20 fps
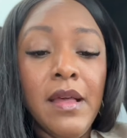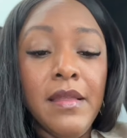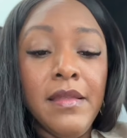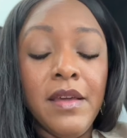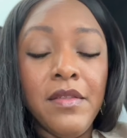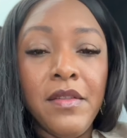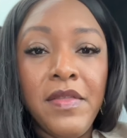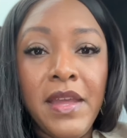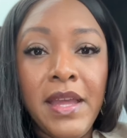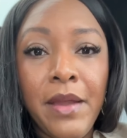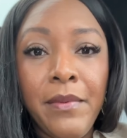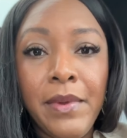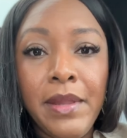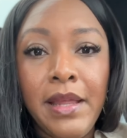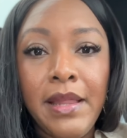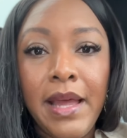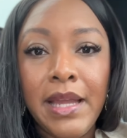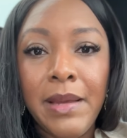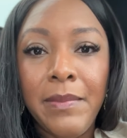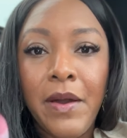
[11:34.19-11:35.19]
The other thing I really
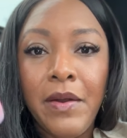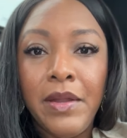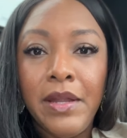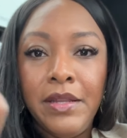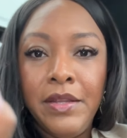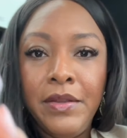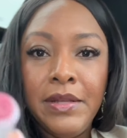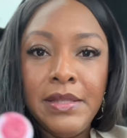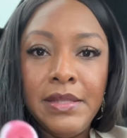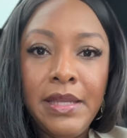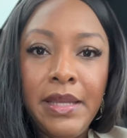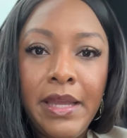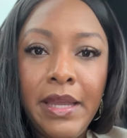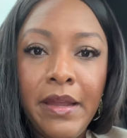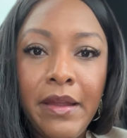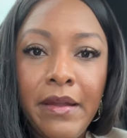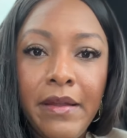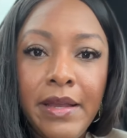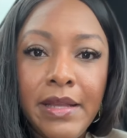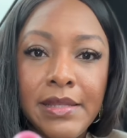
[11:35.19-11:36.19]
like about it, you can see
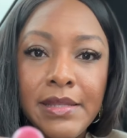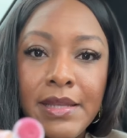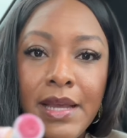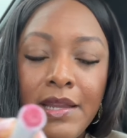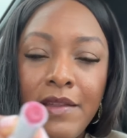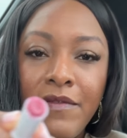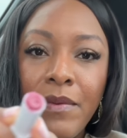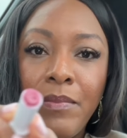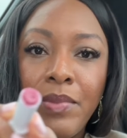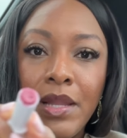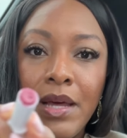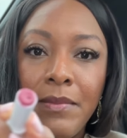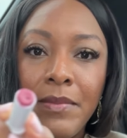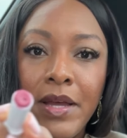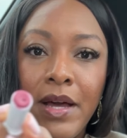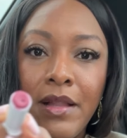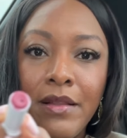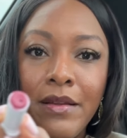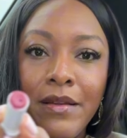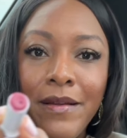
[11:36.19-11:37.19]
here, it's kind of a plum
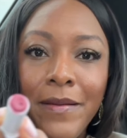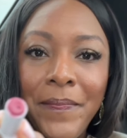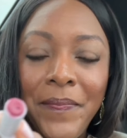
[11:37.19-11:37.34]
color,